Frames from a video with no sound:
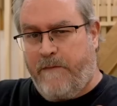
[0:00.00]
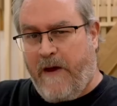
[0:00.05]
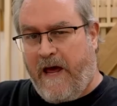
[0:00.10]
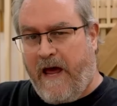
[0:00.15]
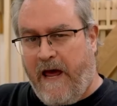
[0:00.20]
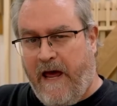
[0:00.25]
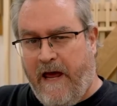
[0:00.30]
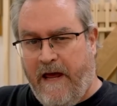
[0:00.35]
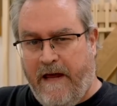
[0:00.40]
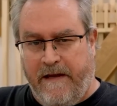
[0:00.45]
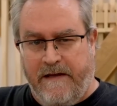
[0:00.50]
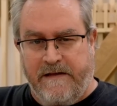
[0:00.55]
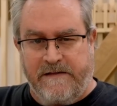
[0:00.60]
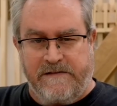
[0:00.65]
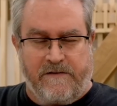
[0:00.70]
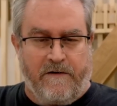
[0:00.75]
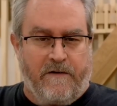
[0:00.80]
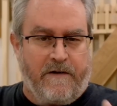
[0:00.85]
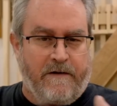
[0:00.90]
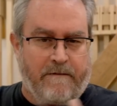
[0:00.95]
bag, it's
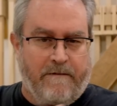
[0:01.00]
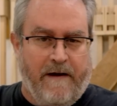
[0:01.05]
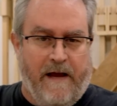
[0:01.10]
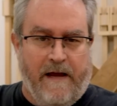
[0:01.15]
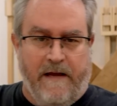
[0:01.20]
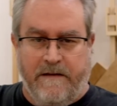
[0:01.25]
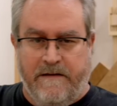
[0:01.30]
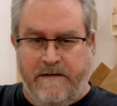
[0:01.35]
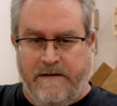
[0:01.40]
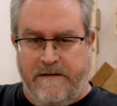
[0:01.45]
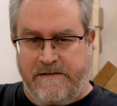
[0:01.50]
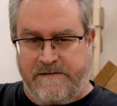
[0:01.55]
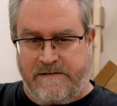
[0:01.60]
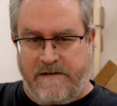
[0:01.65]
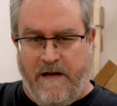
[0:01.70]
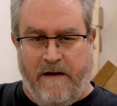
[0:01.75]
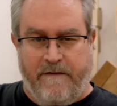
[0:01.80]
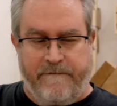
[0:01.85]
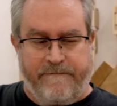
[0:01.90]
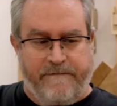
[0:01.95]
going around the
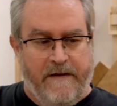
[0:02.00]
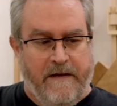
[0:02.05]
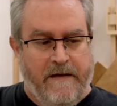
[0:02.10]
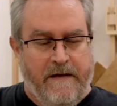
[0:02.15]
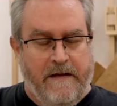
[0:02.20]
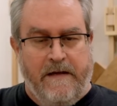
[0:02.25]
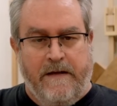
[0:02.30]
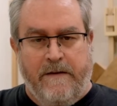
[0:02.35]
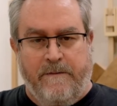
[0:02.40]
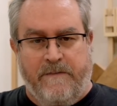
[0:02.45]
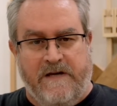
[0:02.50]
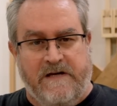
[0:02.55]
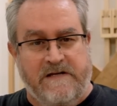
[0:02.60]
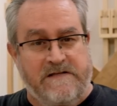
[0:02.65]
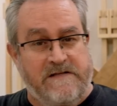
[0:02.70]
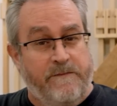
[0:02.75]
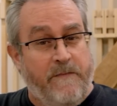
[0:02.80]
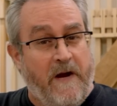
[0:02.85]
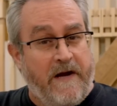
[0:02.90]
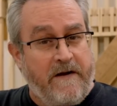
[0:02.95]
stuff because
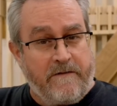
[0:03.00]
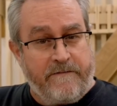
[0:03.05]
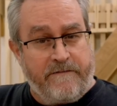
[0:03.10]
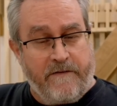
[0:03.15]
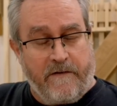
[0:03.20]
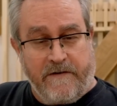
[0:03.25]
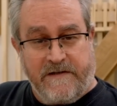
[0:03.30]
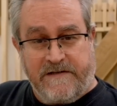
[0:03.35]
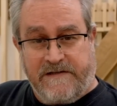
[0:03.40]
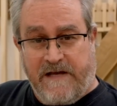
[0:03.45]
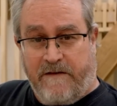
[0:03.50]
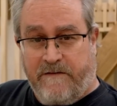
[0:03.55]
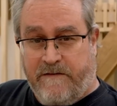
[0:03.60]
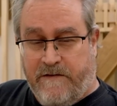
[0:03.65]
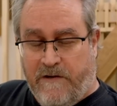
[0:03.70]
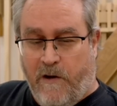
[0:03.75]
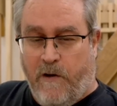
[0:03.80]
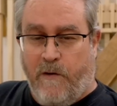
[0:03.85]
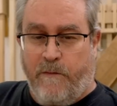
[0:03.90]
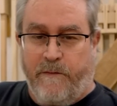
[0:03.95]
the microphone is out in
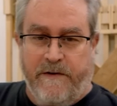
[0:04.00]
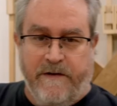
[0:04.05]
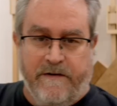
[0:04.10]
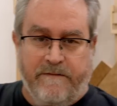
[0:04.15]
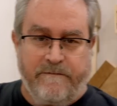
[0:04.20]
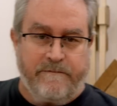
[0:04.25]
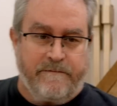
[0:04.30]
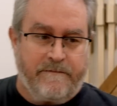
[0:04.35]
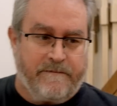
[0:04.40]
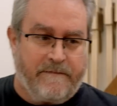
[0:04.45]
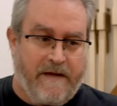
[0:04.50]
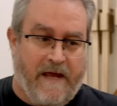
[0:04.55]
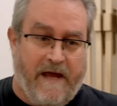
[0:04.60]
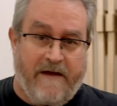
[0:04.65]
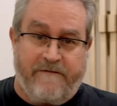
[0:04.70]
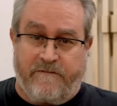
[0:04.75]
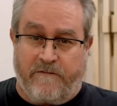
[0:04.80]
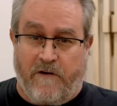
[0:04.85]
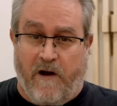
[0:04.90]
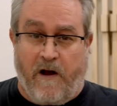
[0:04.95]
the open.
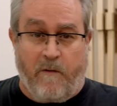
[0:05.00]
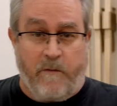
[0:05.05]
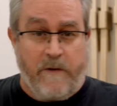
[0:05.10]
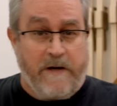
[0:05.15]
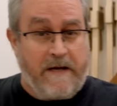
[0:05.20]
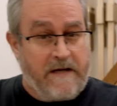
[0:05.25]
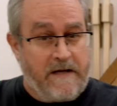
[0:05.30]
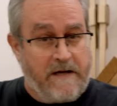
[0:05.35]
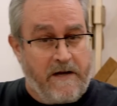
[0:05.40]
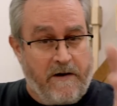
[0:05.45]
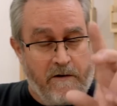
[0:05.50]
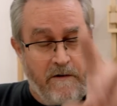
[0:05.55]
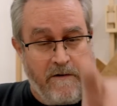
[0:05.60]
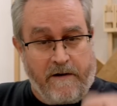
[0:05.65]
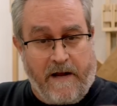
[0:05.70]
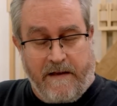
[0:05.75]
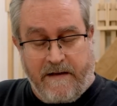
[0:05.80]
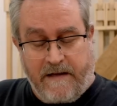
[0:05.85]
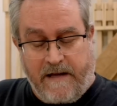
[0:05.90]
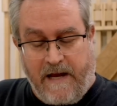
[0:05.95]
After all, we can hear it
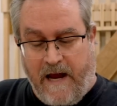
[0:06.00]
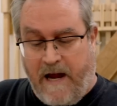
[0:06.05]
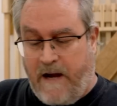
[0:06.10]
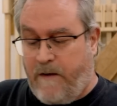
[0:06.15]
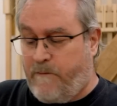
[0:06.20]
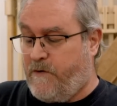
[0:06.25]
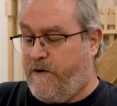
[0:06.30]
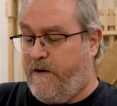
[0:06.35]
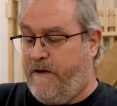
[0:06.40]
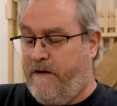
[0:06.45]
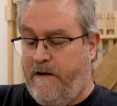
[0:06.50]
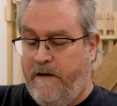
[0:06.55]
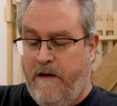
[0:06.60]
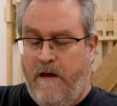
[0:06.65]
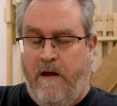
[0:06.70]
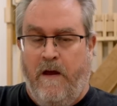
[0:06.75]
on the camera.